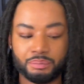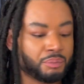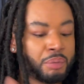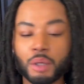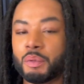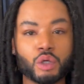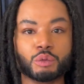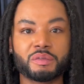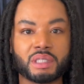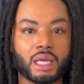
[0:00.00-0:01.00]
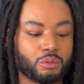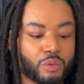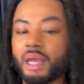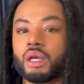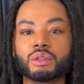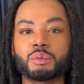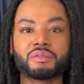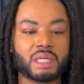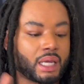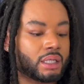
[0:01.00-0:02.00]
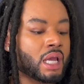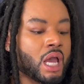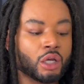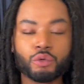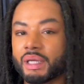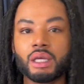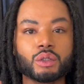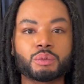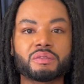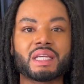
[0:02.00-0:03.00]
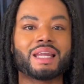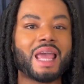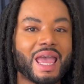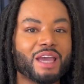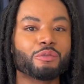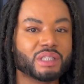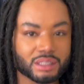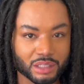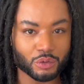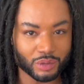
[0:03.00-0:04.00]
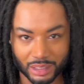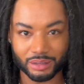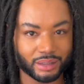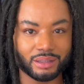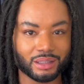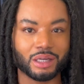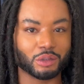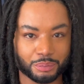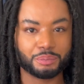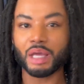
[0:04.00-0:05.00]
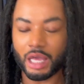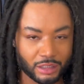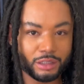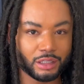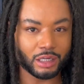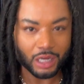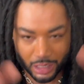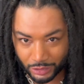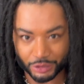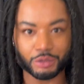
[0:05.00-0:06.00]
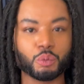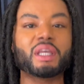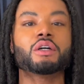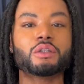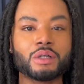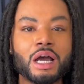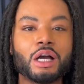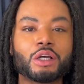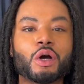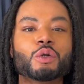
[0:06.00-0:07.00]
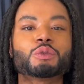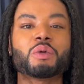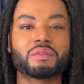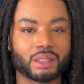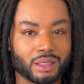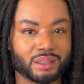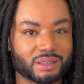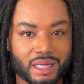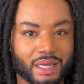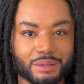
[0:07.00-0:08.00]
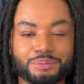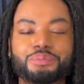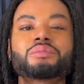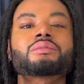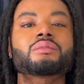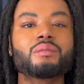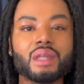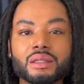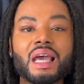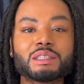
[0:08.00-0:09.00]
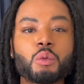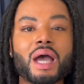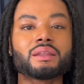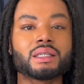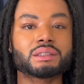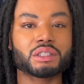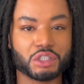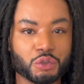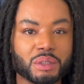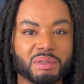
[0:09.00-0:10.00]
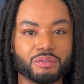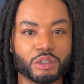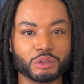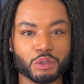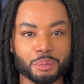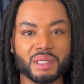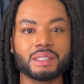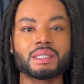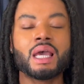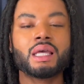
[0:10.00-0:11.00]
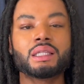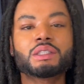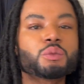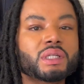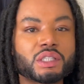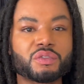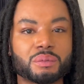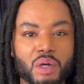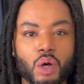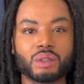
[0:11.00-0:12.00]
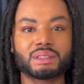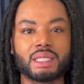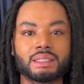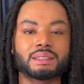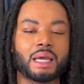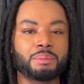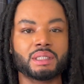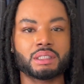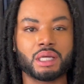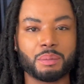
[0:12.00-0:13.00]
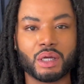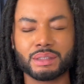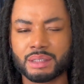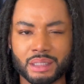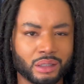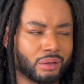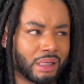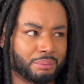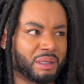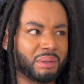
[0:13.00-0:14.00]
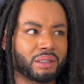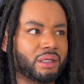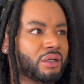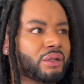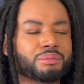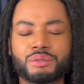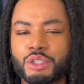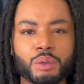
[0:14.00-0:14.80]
Purple goes with tan, red goes with tan, green goes with tan. Every single color in the color wheel goes with the color tan. That's why I think it's an extremely versatile piece. This one is from All Saints. I picked it up on sale maybe a year or two